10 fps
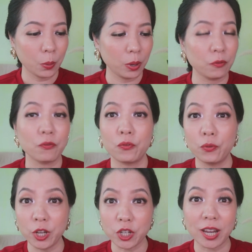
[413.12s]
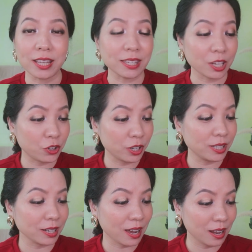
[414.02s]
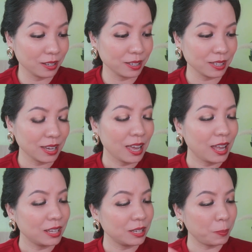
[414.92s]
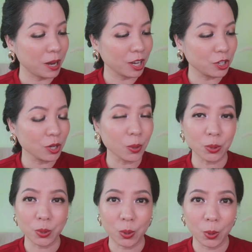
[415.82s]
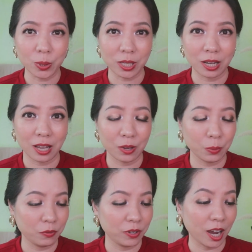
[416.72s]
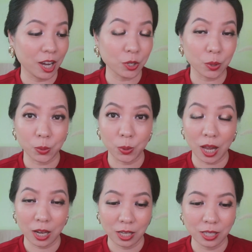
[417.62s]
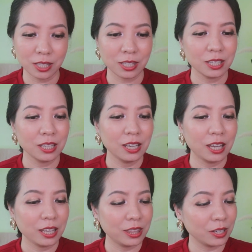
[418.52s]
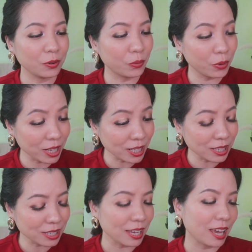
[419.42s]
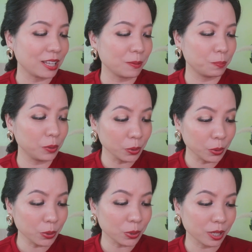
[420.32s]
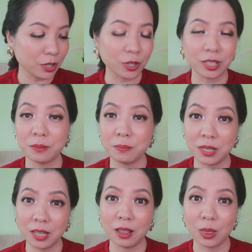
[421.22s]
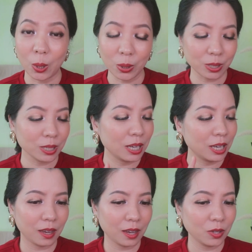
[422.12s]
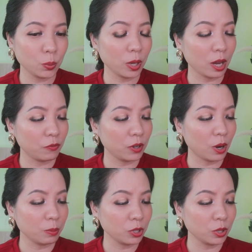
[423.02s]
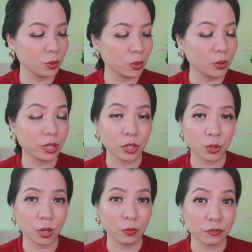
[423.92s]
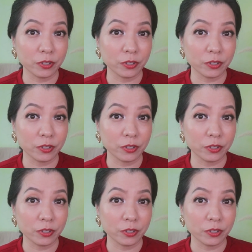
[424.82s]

with rich and saturated colors. The packaging also goes in line with the eyeshadow colors. The greens and the blues attracted me a lot, and we have the option to go natural